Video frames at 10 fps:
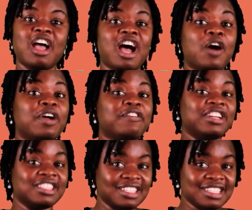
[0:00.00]
However,
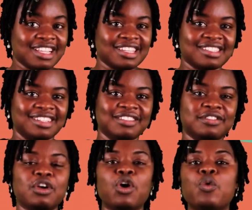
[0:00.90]
in this
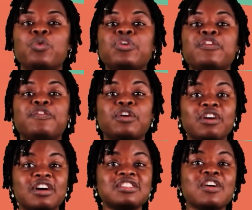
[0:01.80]
lesson, we will
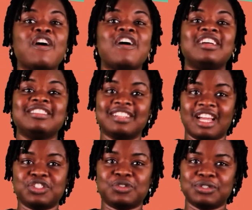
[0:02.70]
focus on
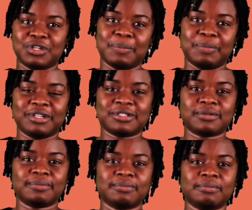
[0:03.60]
natural numbers.
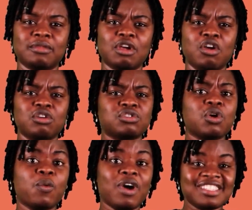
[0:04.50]

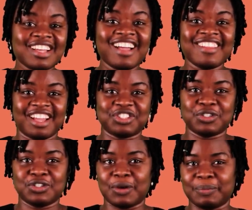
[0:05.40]
So what are
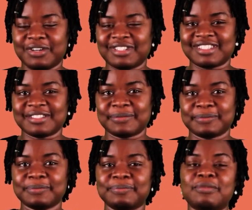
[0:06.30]
natural numbers?
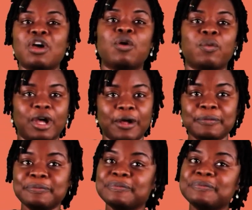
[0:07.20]

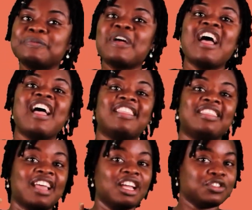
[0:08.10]
Well,
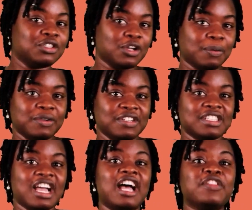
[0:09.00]
natural numbers
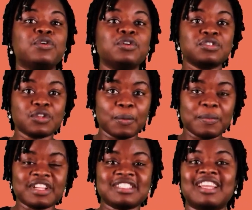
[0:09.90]
are those
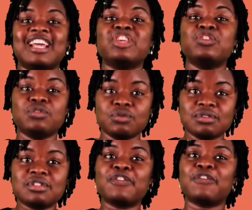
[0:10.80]
numbers that are
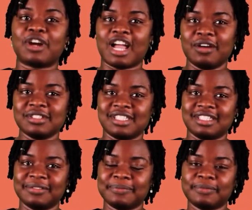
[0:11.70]
used for
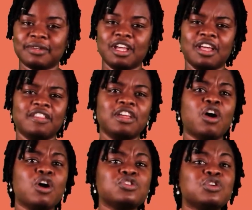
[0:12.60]
counting. They
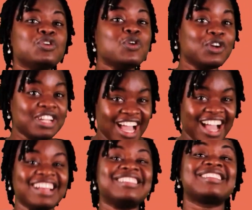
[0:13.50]
are also known
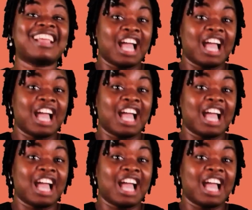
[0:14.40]
as